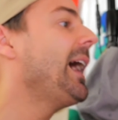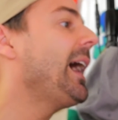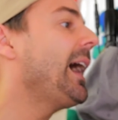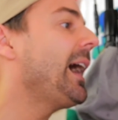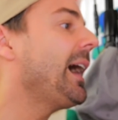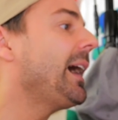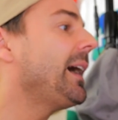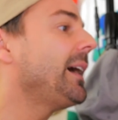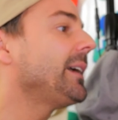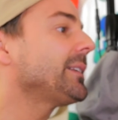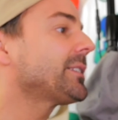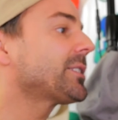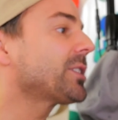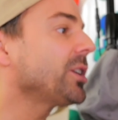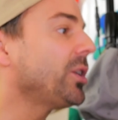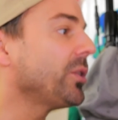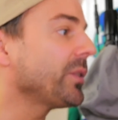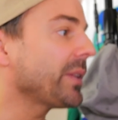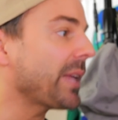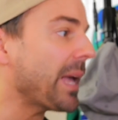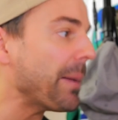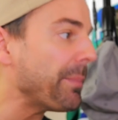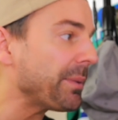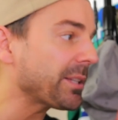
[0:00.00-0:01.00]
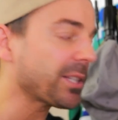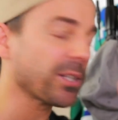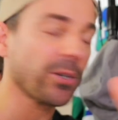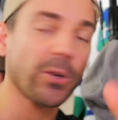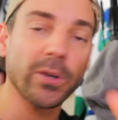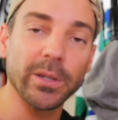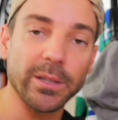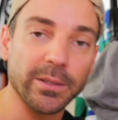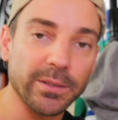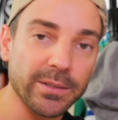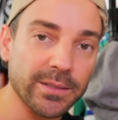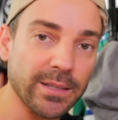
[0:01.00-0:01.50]
uh, so the Edmonton
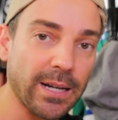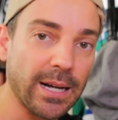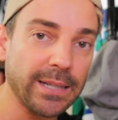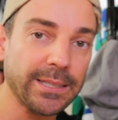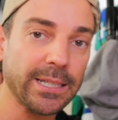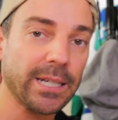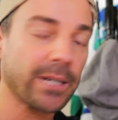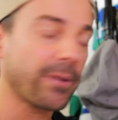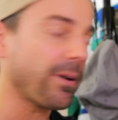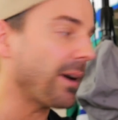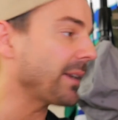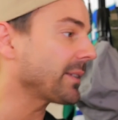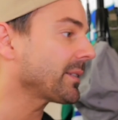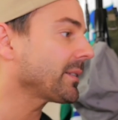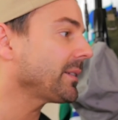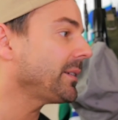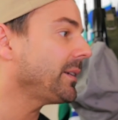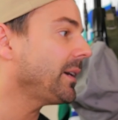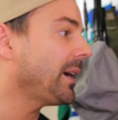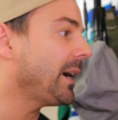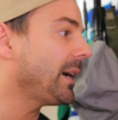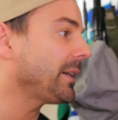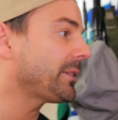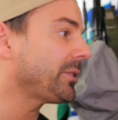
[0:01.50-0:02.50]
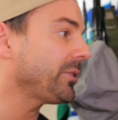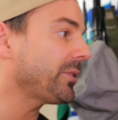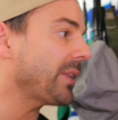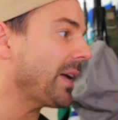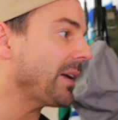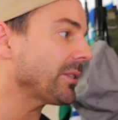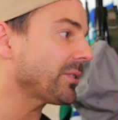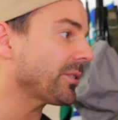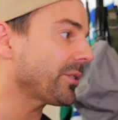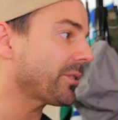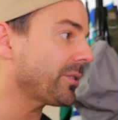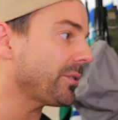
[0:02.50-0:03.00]
Oilers, I digress.
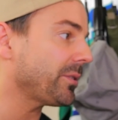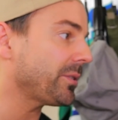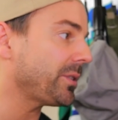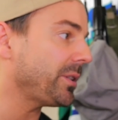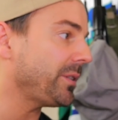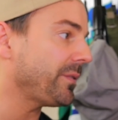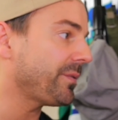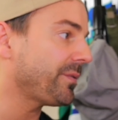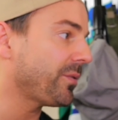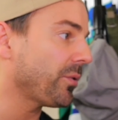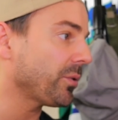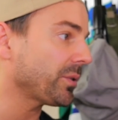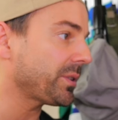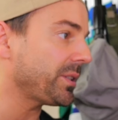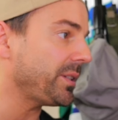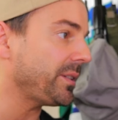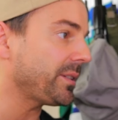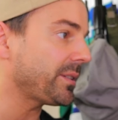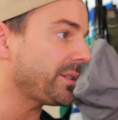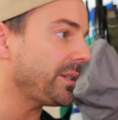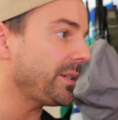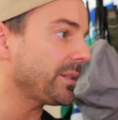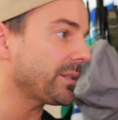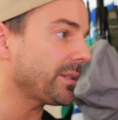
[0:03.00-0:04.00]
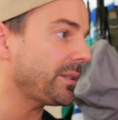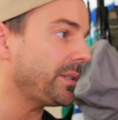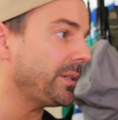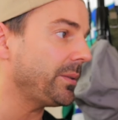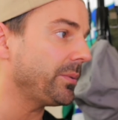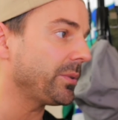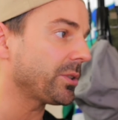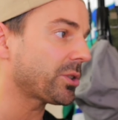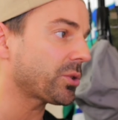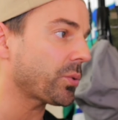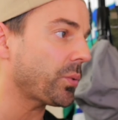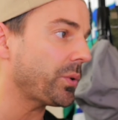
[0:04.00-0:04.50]
2013-14 uh, season, he
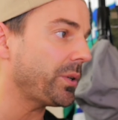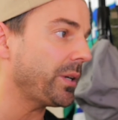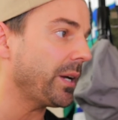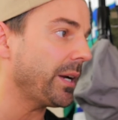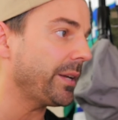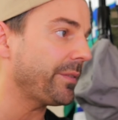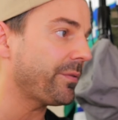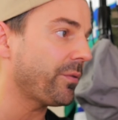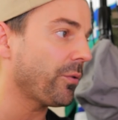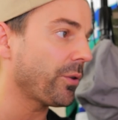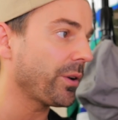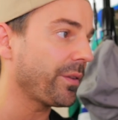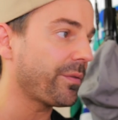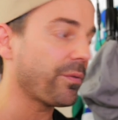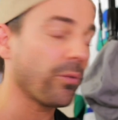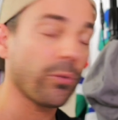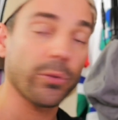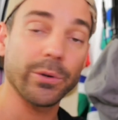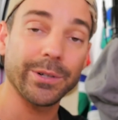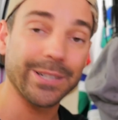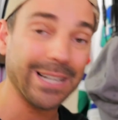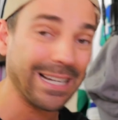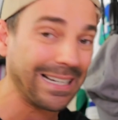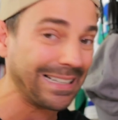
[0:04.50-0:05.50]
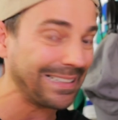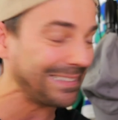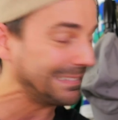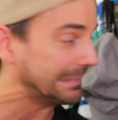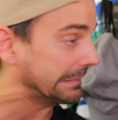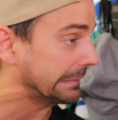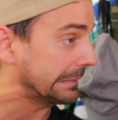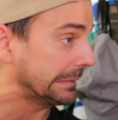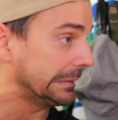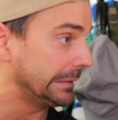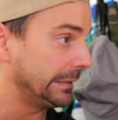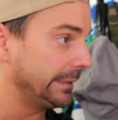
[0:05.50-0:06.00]
was
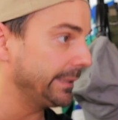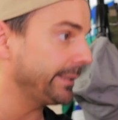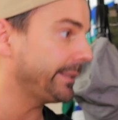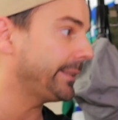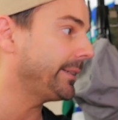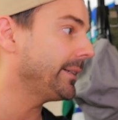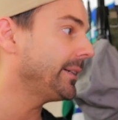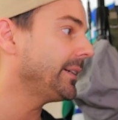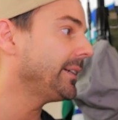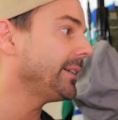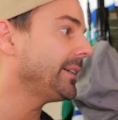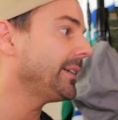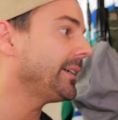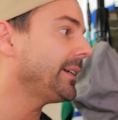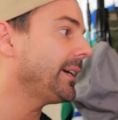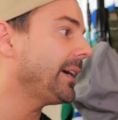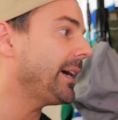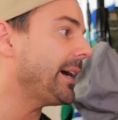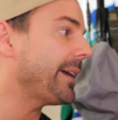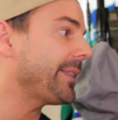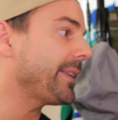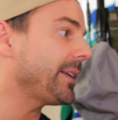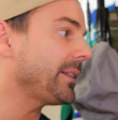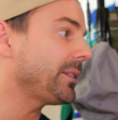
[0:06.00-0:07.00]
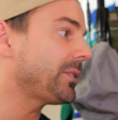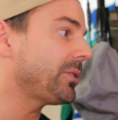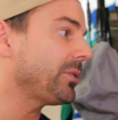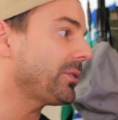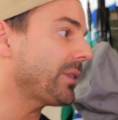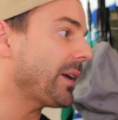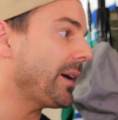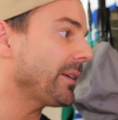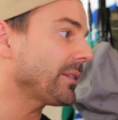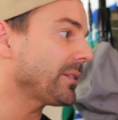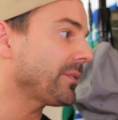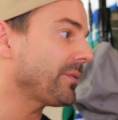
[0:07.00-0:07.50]
29-44-9. And then
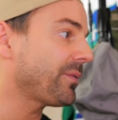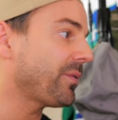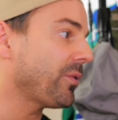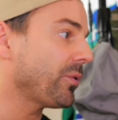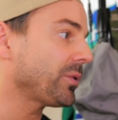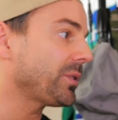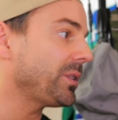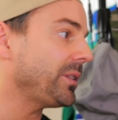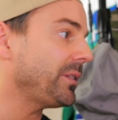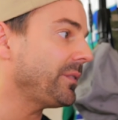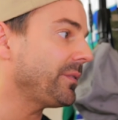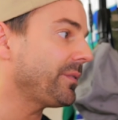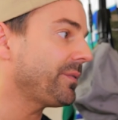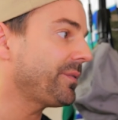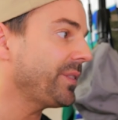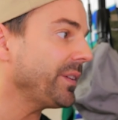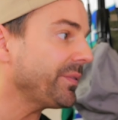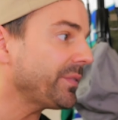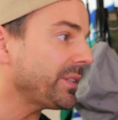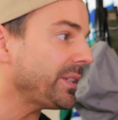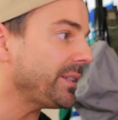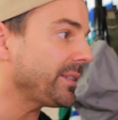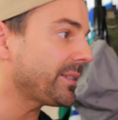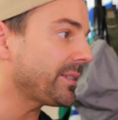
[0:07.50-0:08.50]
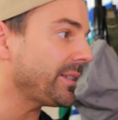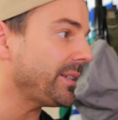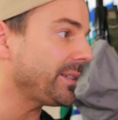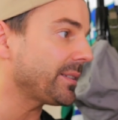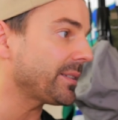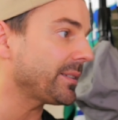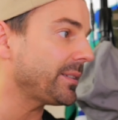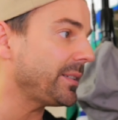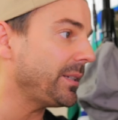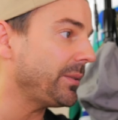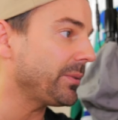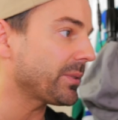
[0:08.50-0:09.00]
2014-15
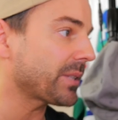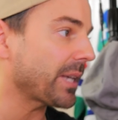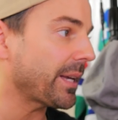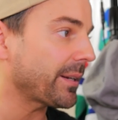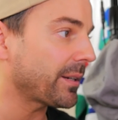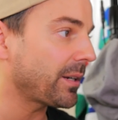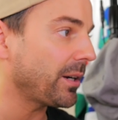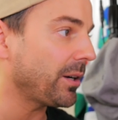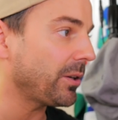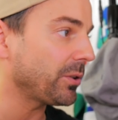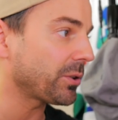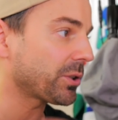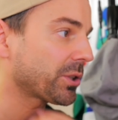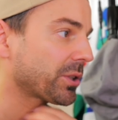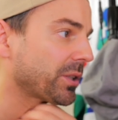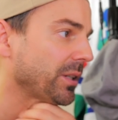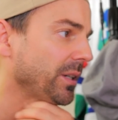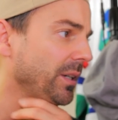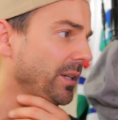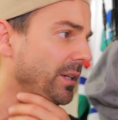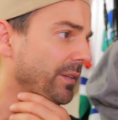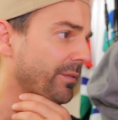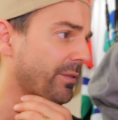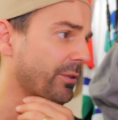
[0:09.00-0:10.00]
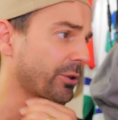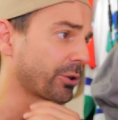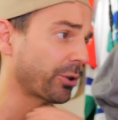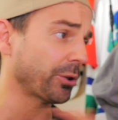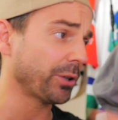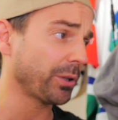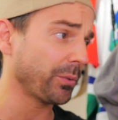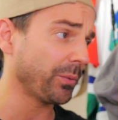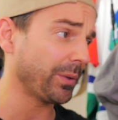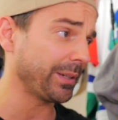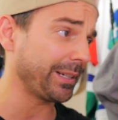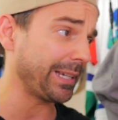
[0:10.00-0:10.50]
season, he was head coach for
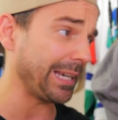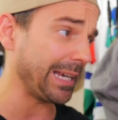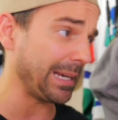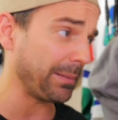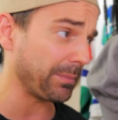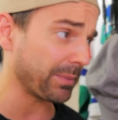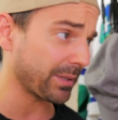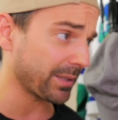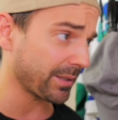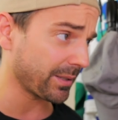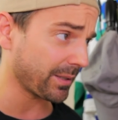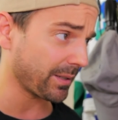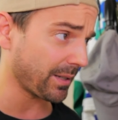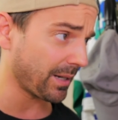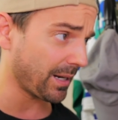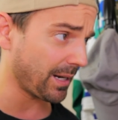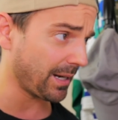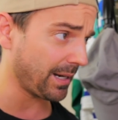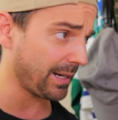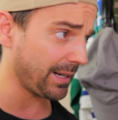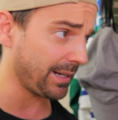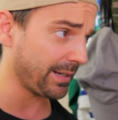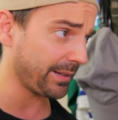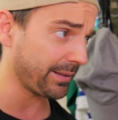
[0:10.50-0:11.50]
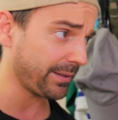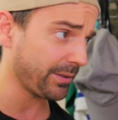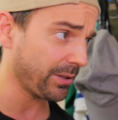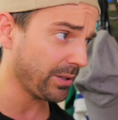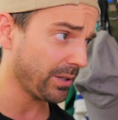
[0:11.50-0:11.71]
31 games uh,